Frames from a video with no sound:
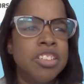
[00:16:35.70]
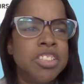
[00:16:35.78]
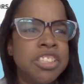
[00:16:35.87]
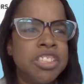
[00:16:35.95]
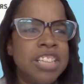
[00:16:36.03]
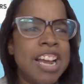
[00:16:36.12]

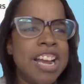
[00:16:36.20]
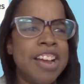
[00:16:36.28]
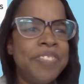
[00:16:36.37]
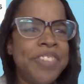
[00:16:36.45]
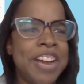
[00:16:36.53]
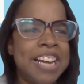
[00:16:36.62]
her staff
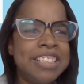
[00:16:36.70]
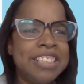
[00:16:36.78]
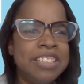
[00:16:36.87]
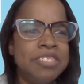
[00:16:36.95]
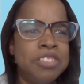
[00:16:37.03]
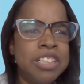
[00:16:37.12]
packed
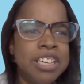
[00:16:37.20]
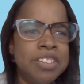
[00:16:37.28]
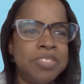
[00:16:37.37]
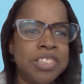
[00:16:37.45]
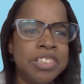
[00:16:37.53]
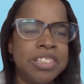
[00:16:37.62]
it
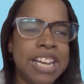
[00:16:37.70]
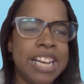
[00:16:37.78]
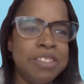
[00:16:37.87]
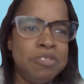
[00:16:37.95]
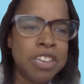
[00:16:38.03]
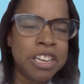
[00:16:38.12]
whatever they
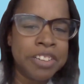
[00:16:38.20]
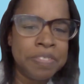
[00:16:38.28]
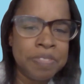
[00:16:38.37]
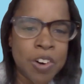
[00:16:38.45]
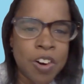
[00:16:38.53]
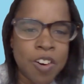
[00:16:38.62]
wanted
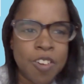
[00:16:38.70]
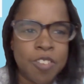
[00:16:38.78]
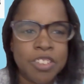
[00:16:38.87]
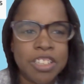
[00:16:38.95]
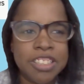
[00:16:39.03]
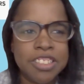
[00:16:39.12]
for her
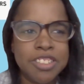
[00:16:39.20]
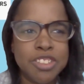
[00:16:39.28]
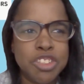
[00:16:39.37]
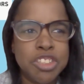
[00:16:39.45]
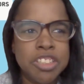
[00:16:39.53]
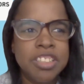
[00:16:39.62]

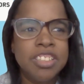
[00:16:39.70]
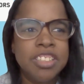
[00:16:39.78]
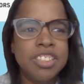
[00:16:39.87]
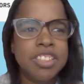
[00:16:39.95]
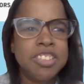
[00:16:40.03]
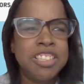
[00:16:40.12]
lunch.
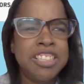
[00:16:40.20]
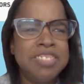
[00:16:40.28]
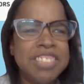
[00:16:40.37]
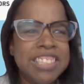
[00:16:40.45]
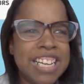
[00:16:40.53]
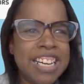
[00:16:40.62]
So she
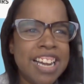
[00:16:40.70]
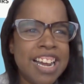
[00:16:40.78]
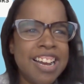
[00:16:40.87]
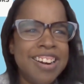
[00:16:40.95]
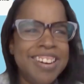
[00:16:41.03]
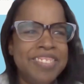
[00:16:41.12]
was like,
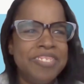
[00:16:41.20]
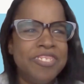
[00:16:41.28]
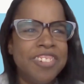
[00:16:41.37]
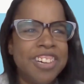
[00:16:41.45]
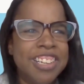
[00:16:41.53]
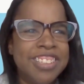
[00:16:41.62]
I didn't
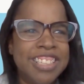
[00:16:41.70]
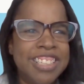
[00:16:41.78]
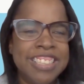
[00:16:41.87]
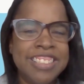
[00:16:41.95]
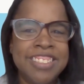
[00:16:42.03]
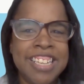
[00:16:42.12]
want
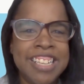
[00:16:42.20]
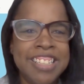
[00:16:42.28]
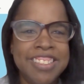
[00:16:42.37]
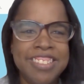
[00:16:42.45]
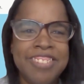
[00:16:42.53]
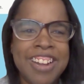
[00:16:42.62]
this.
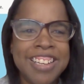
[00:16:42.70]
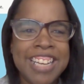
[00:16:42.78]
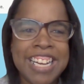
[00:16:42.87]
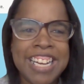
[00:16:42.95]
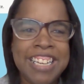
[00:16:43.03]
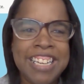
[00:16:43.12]
They why
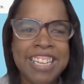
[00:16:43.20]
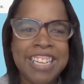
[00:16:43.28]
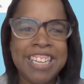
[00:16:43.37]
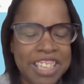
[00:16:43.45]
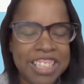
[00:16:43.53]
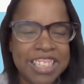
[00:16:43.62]
did they give
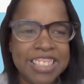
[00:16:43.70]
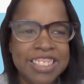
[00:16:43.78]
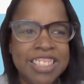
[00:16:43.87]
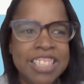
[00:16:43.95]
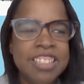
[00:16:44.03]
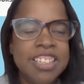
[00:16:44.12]
me
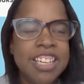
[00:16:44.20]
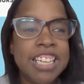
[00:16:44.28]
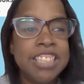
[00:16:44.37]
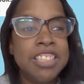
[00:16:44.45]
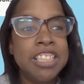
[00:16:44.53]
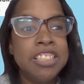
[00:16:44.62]
this?
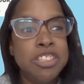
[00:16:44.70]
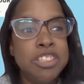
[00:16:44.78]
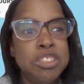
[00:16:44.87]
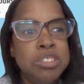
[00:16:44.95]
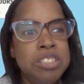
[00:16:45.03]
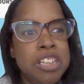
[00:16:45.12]
I said, Did
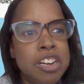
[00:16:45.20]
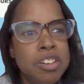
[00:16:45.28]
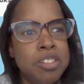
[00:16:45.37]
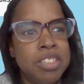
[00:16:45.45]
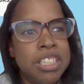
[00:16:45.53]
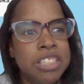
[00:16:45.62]
you
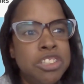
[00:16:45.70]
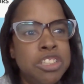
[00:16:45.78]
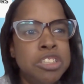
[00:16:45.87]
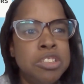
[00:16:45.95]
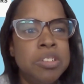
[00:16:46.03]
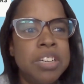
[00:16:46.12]
know that
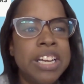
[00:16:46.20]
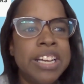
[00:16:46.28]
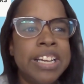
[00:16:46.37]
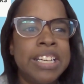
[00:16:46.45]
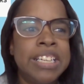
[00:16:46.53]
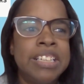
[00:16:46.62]
you
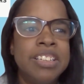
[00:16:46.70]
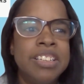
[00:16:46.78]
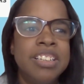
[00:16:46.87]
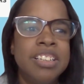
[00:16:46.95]
can